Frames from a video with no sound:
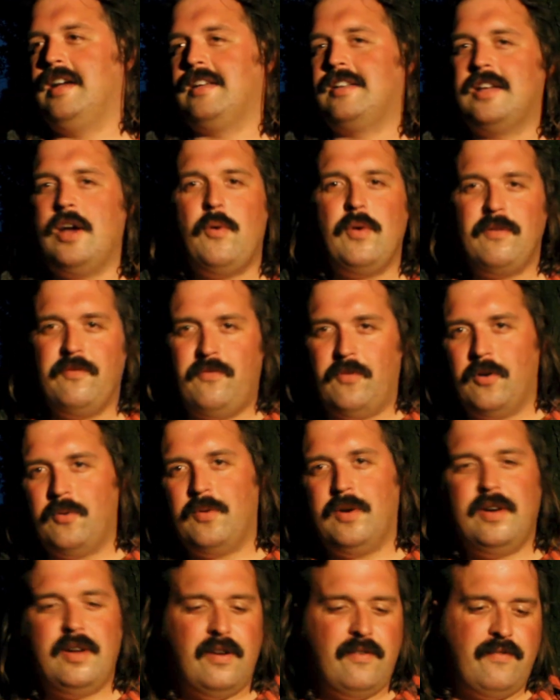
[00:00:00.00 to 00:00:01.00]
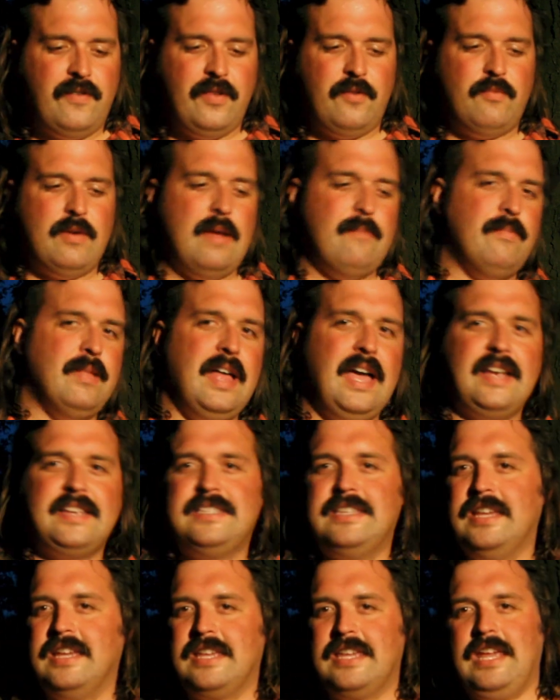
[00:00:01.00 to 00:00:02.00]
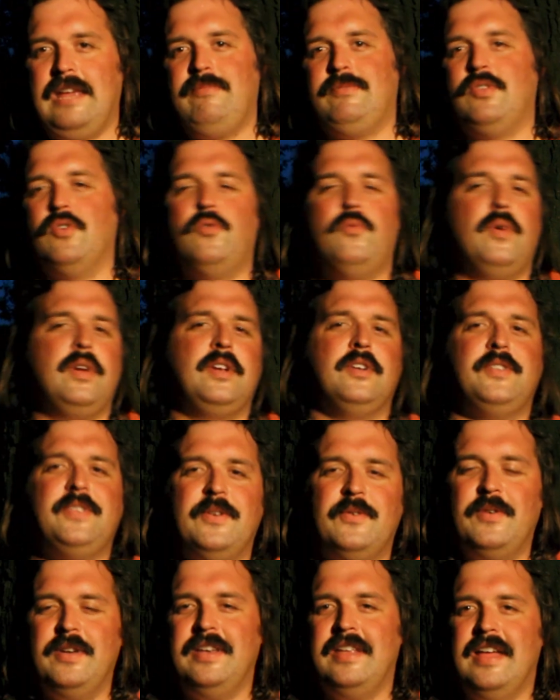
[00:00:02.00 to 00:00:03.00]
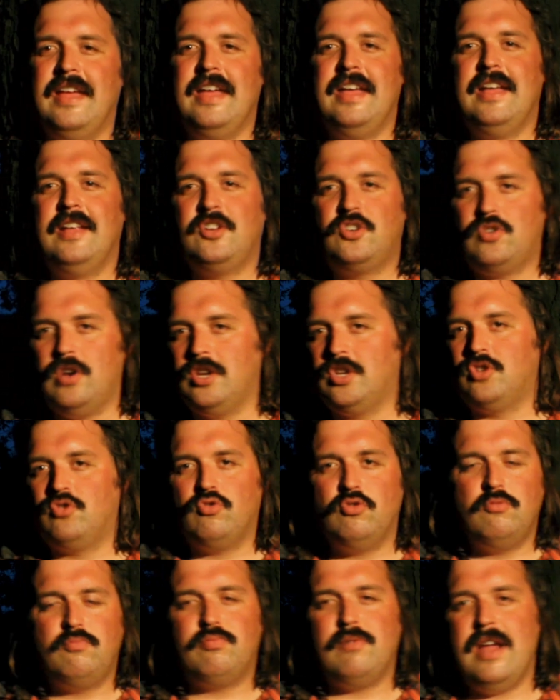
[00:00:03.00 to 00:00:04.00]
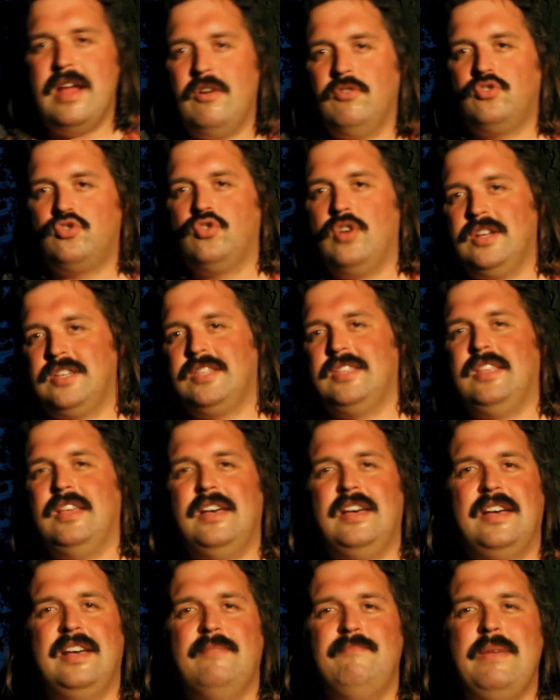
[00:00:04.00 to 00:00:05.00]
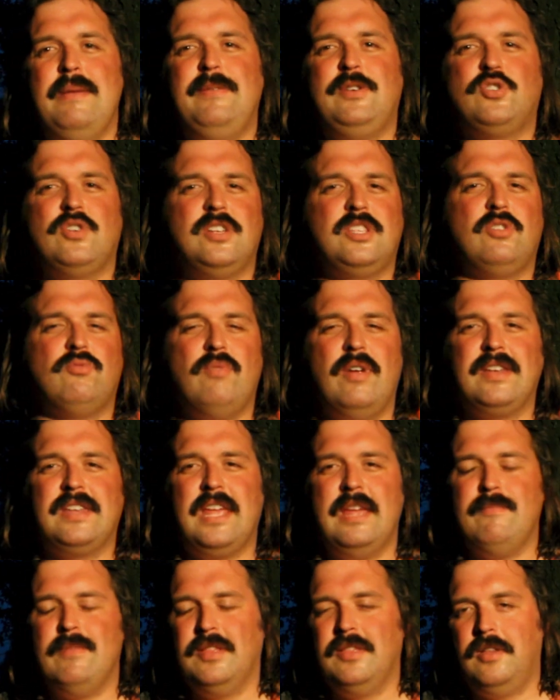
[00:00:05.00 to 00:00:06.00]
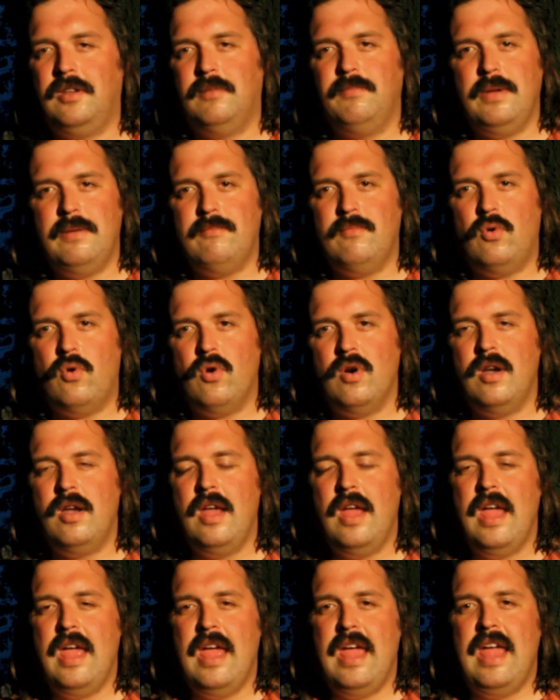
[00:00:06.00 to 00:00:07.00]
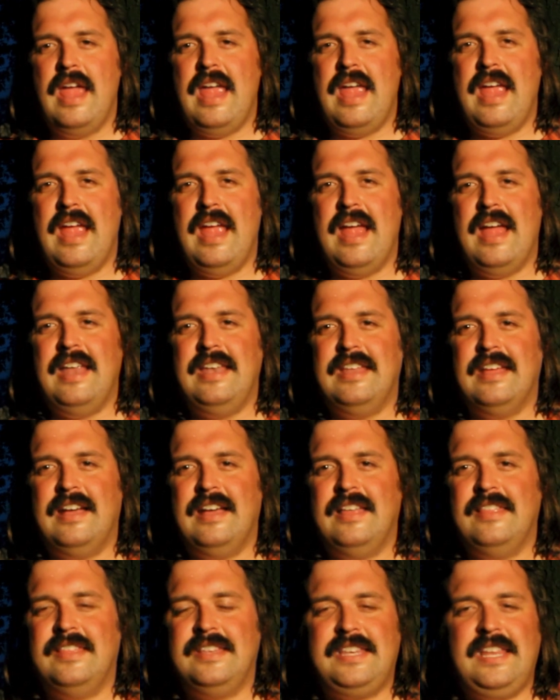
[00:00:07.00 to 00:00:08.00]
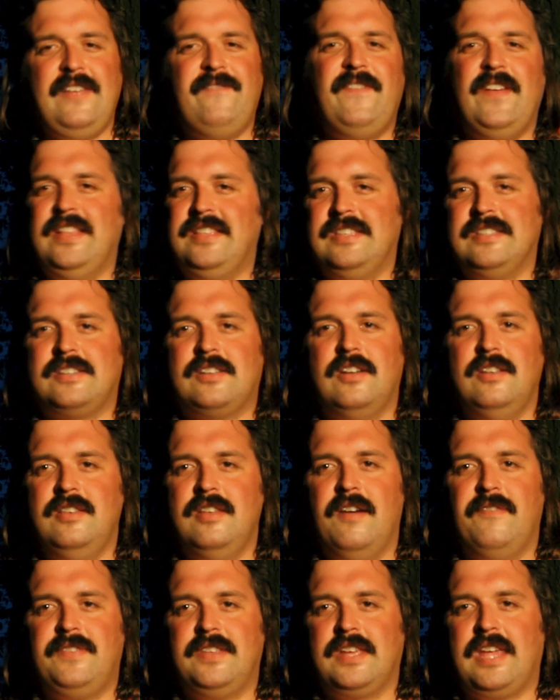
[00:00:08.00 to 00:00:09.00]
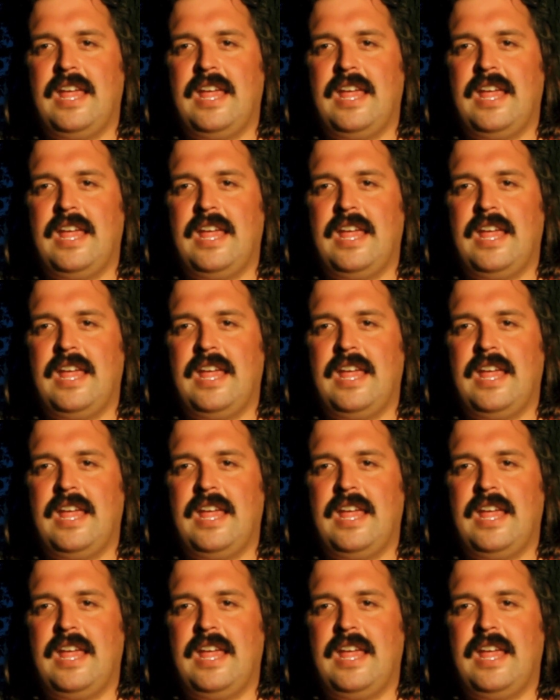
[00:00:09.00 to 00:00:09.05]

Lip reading: Going forward for the Red Blacks, keep doing what you're doing. Trust Drew Brown. Maybe trust the run game a little bit more. And the defense is good enough to